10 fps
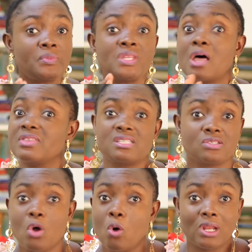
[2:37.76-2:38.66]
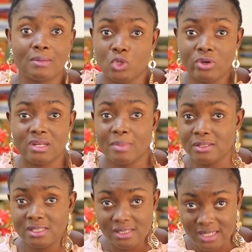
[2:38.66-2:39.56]
Now, this is not all I'm talking
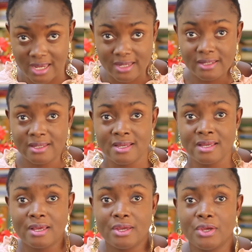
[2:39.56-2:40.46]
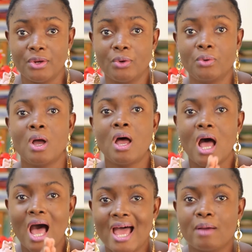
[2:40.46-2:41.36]
about today. You know,
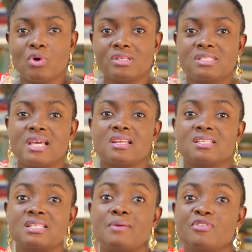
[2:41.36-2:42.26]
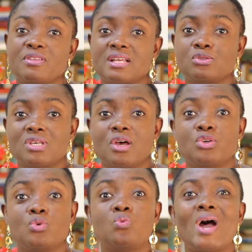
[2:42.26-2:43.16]
I am going to take it a step further to tell
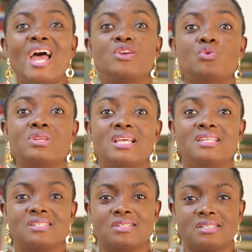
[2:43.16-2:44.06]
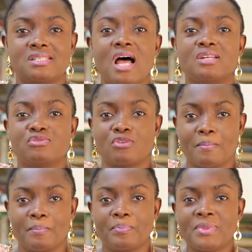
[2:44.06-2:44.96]
you where you need to start from.
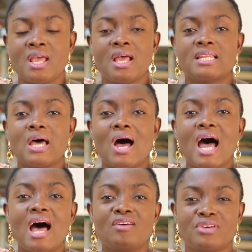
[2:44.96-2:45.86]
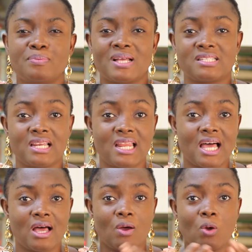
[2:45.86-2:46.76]
Now, I have a particular
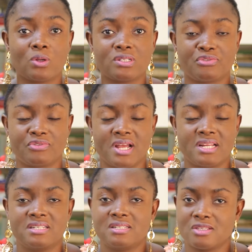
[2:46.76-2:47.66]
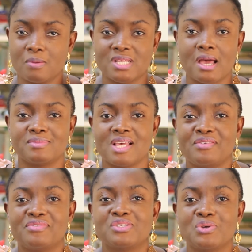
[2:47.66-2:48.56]
older friend, sometimes I
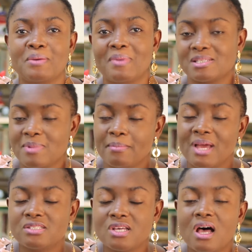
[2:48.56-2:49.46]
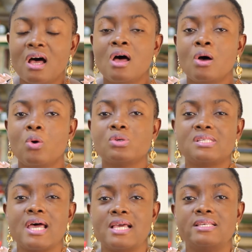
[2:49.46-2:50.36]
refer to him as my mentor, who
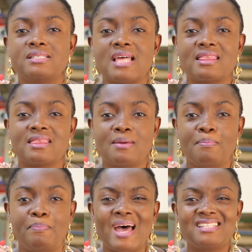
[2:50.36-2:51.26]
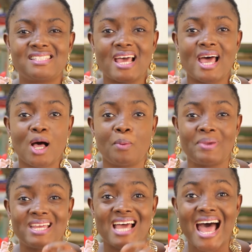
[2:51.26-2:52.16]
says that the best
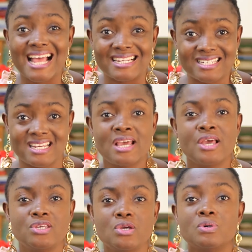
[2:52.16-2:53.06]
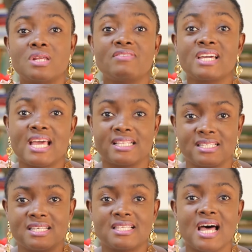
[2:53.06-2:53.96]
helping hand you would ever get
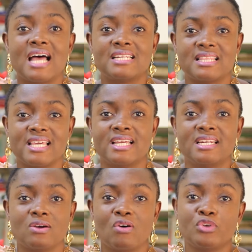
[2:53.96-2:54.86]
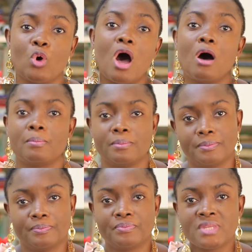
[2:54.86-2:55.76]
is the hand at the end of your arm.
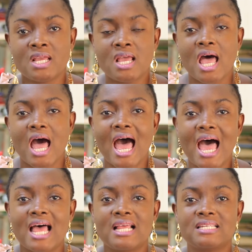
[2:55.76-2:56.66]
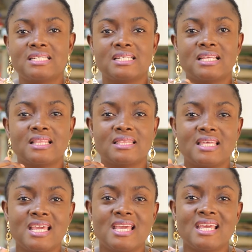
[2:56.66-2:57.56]
And
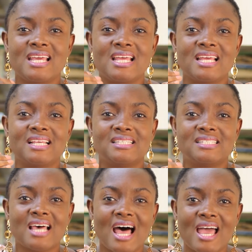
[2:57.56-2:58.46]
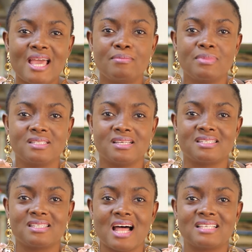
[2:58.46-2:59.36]
the time to
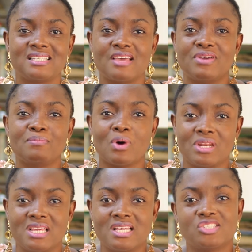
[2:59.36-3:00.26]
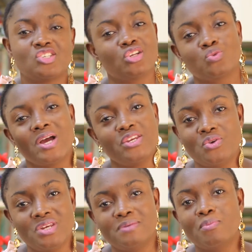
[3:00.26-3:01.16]
start saving money is not when
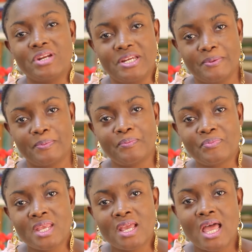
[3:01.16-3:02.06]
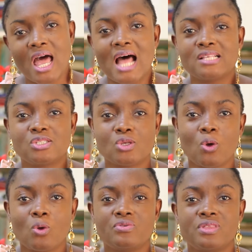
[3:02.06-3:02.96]
you need money. And
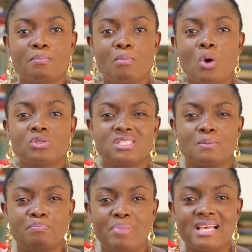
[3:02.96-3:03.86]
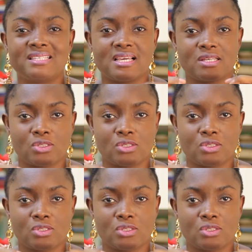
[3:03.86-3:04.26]
so the most basic